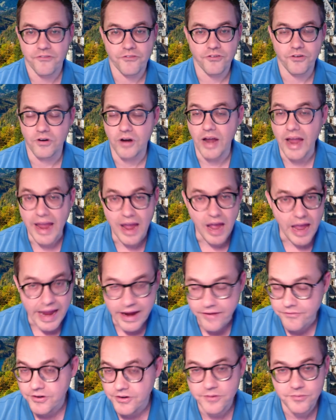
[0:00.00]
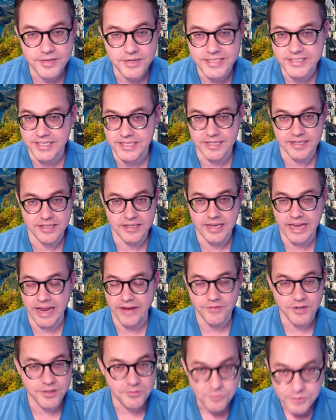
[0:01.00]
for every reason,
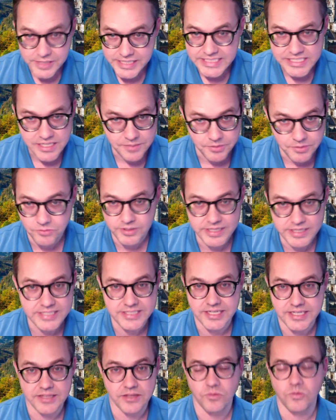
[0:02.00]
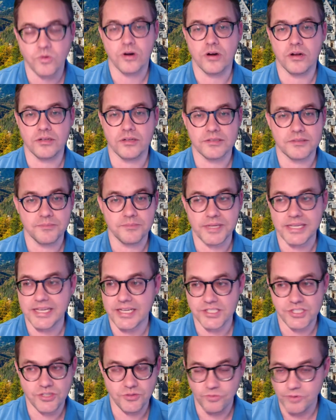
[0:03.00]
every reasonable reason in the world,
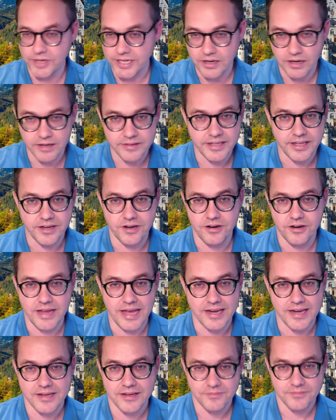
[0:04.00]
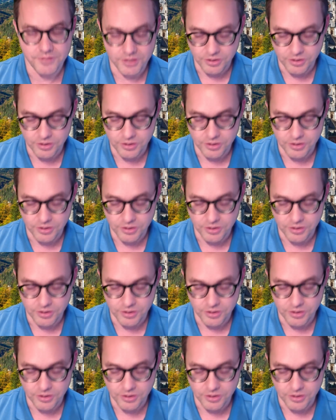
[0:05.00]
because you read on the internet,